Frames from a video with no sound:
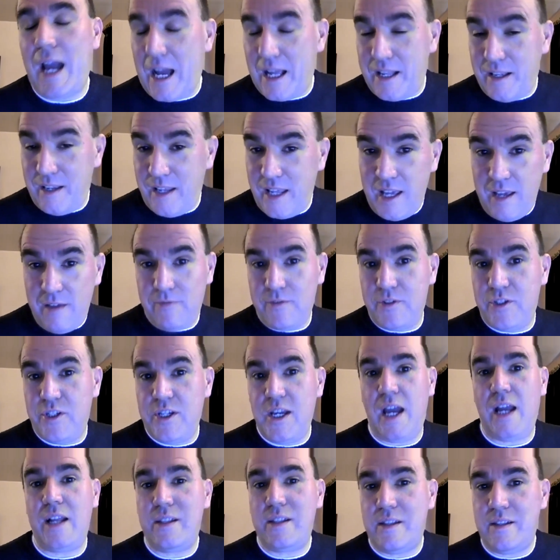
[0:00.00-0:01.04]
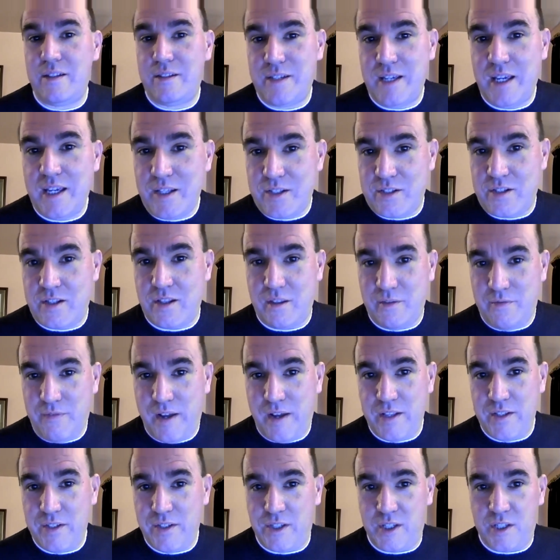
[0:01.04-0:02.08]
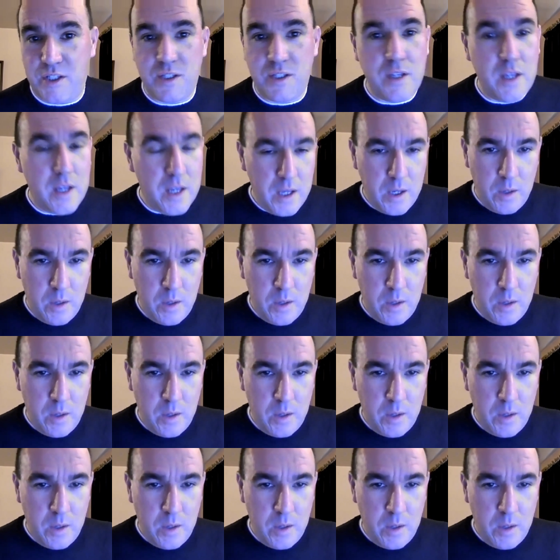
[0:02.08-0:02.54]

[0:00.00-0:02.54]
And if Jet takes to the fences,